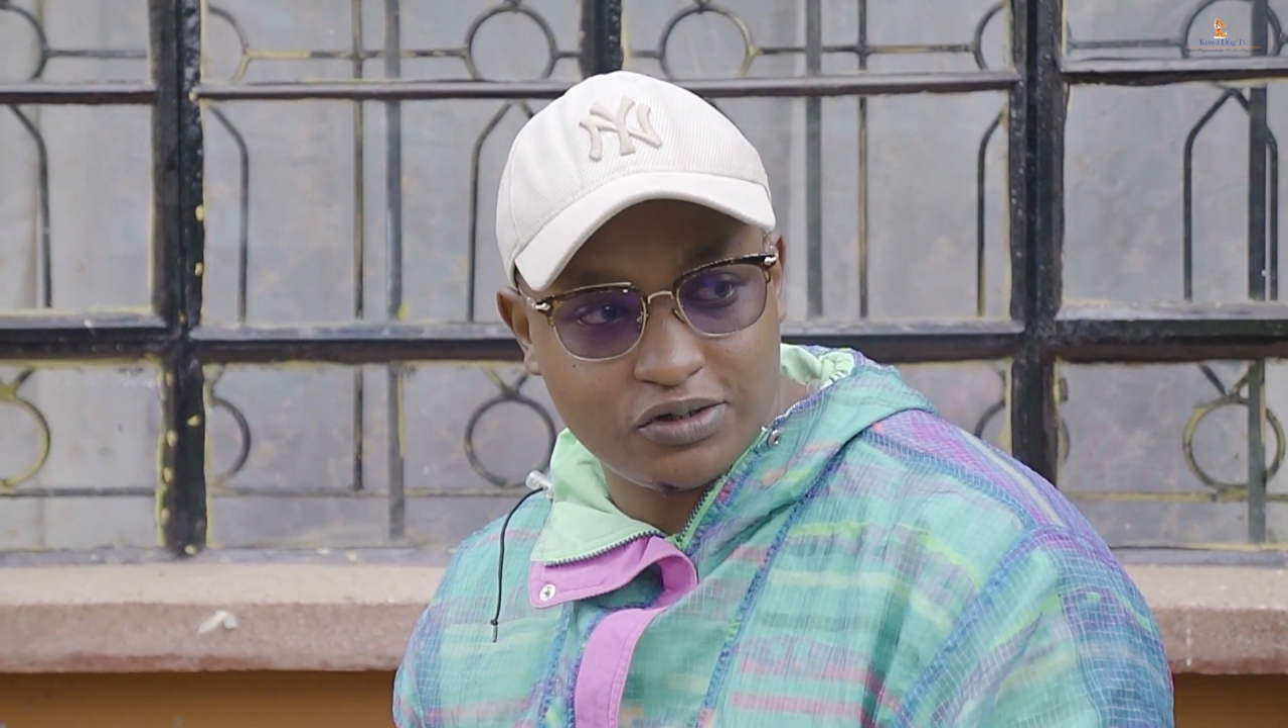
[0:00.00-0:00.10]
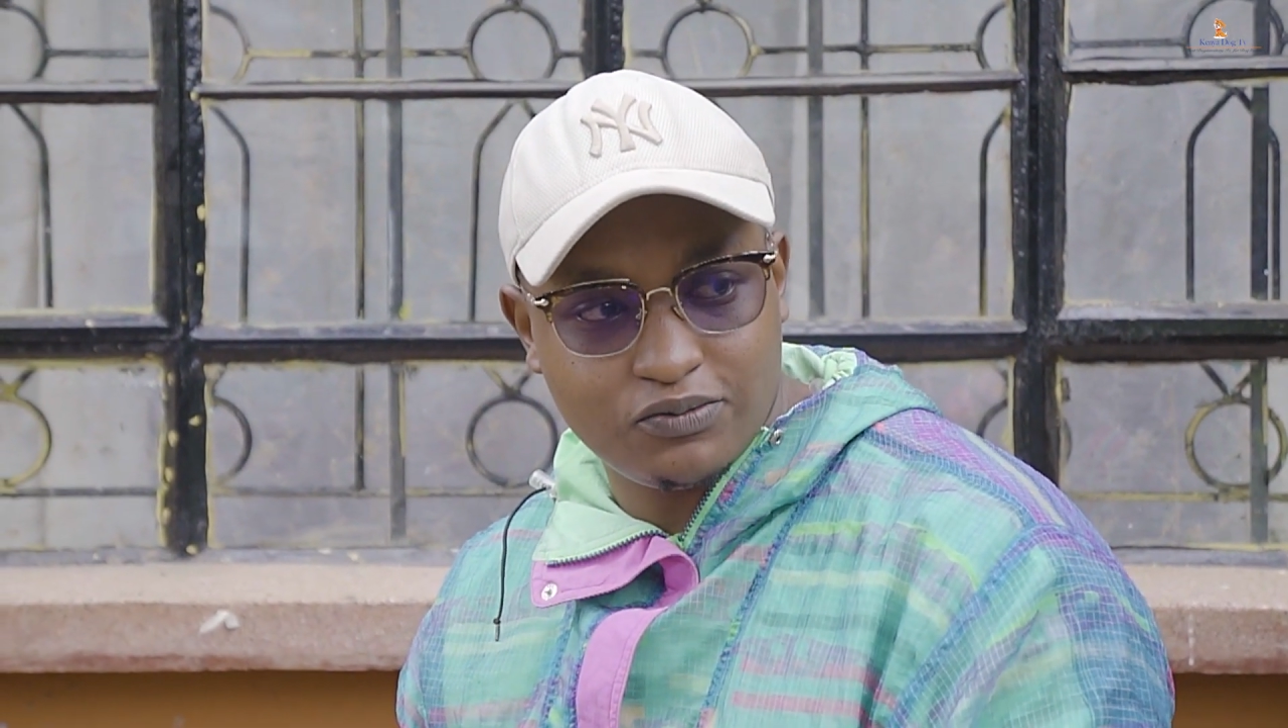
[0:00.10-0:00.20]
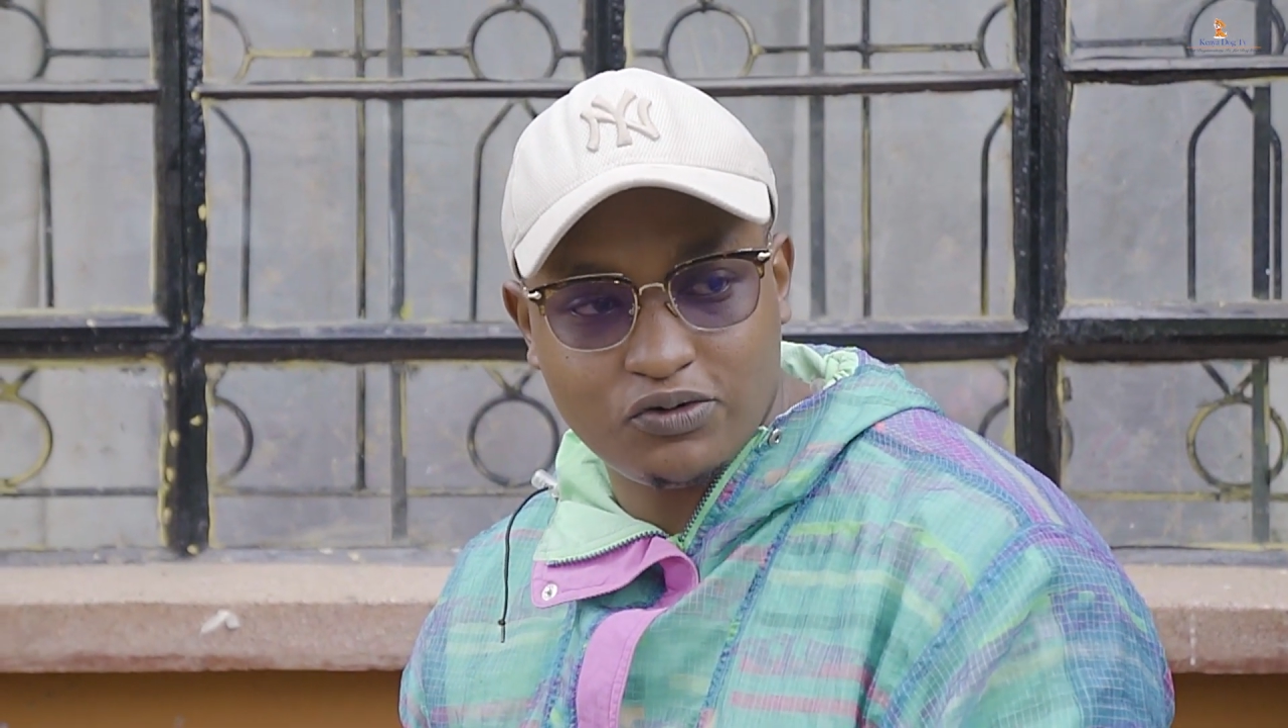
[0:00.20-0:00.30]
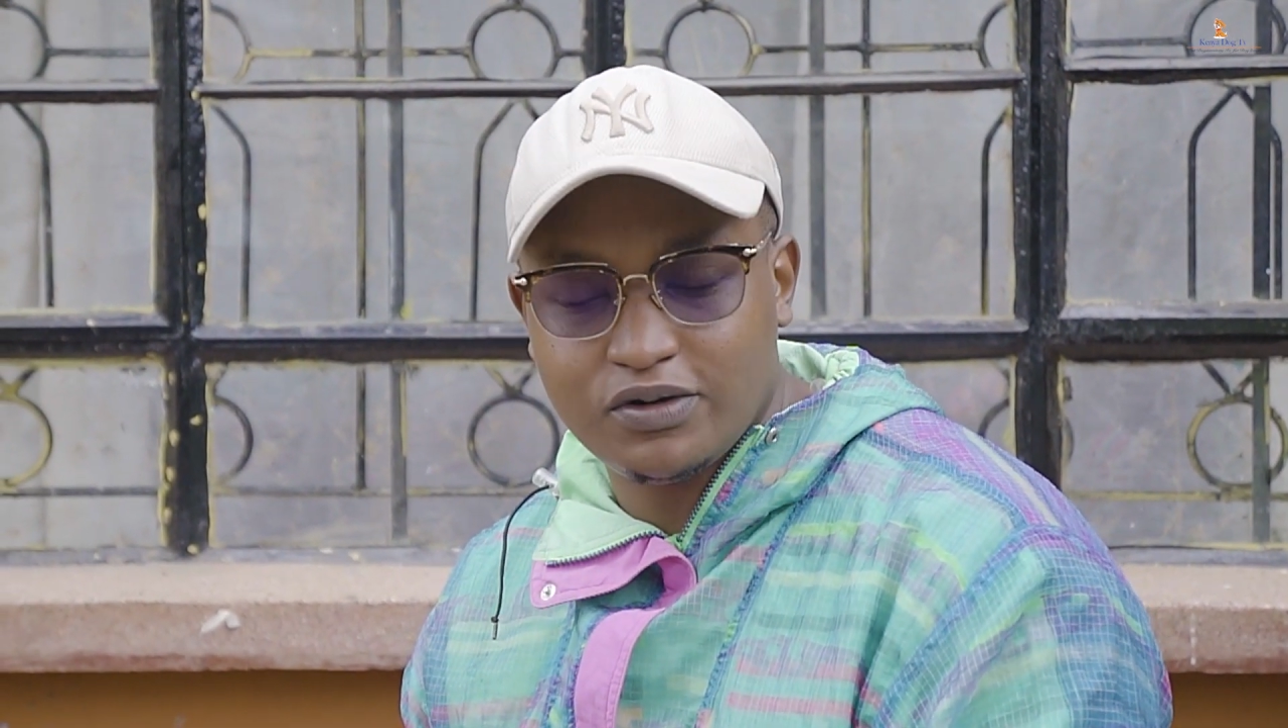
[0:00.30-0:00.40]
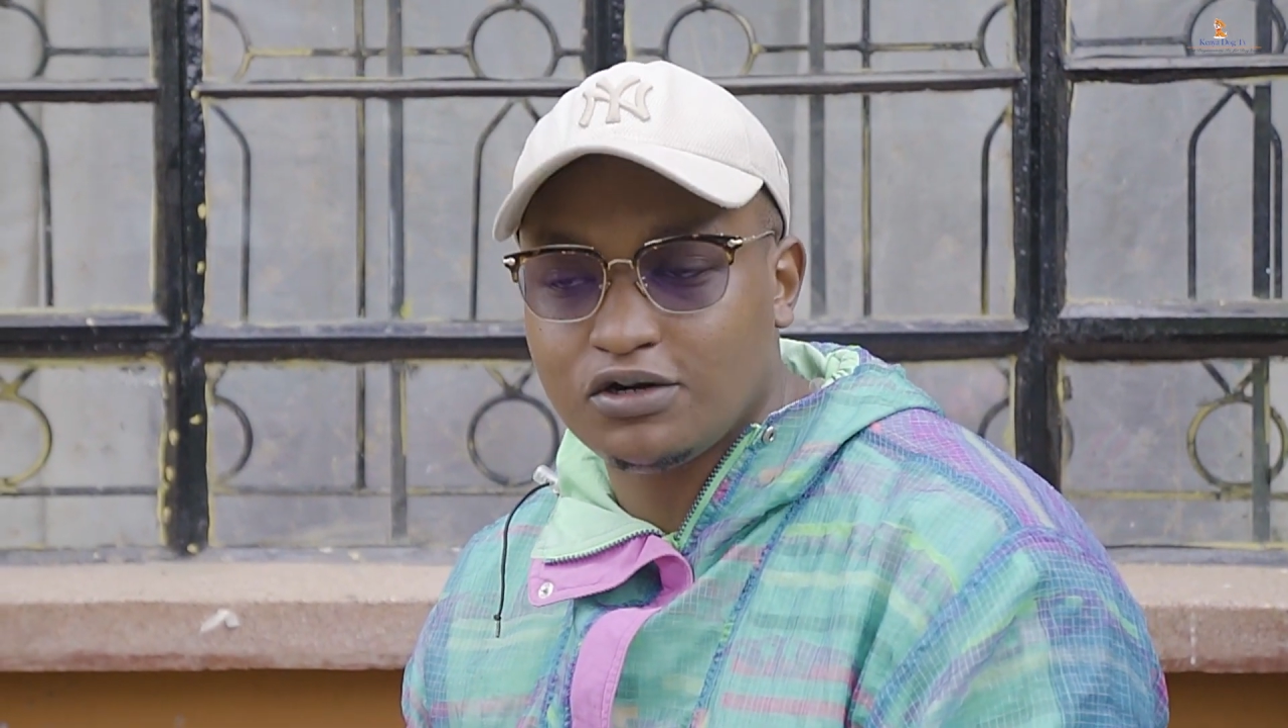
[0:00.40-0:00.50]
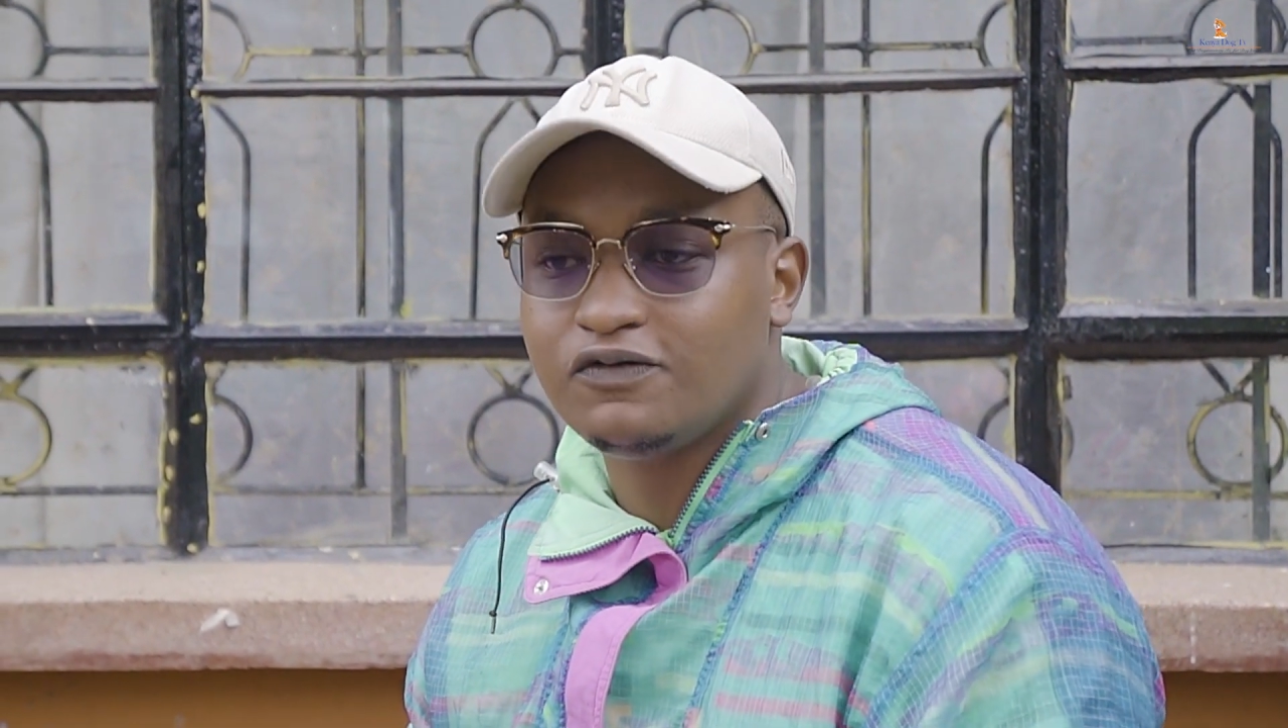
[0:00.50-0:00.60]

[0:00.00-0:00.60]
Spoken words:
the Boerboel,